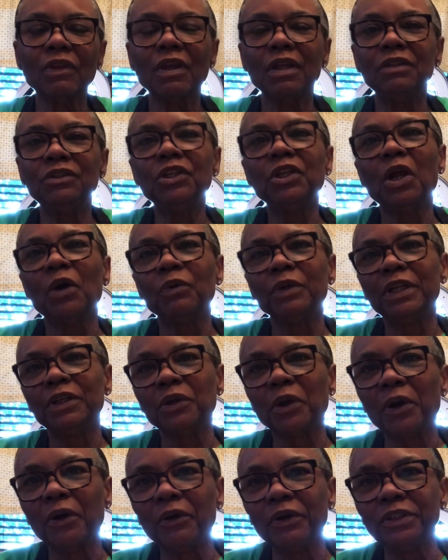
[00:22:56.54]
you know,
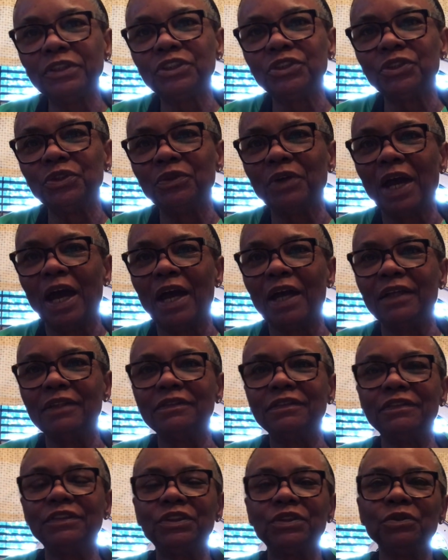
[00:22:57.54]
encourage you
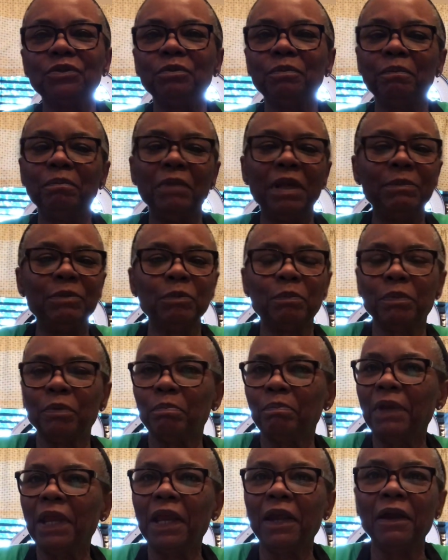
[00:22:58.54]
guys to maybe
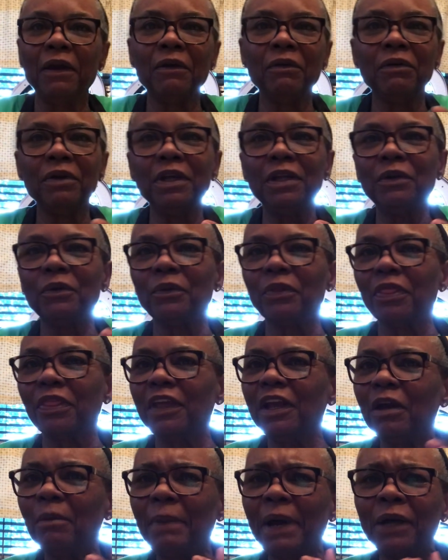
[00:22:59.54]
prepare it or
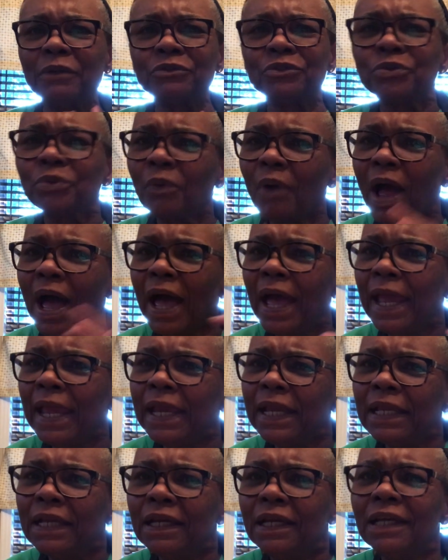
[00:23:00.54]
think about
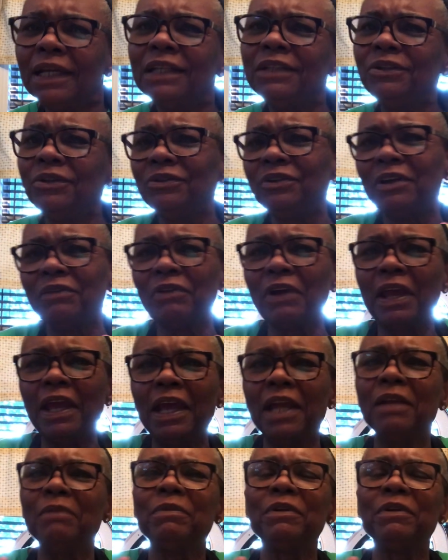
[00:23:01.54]
trying it. You never had it